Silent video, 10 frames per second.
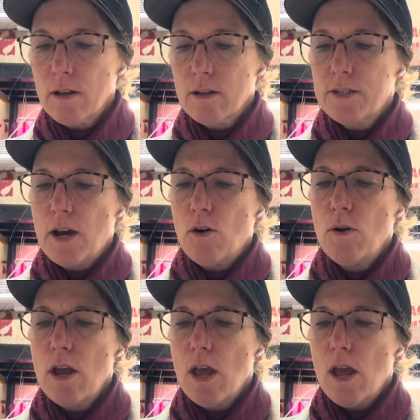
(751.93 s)
So,
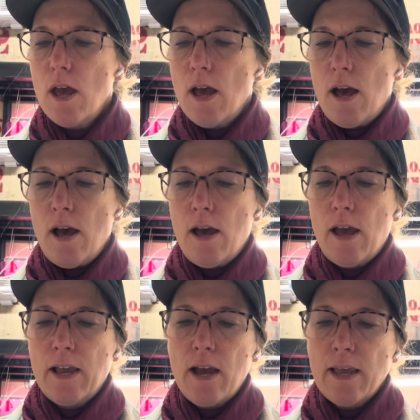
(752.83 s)

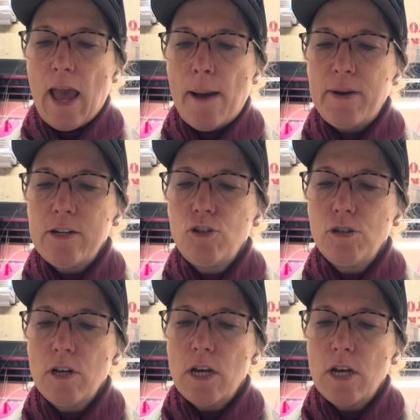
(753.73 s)
I got cabbage.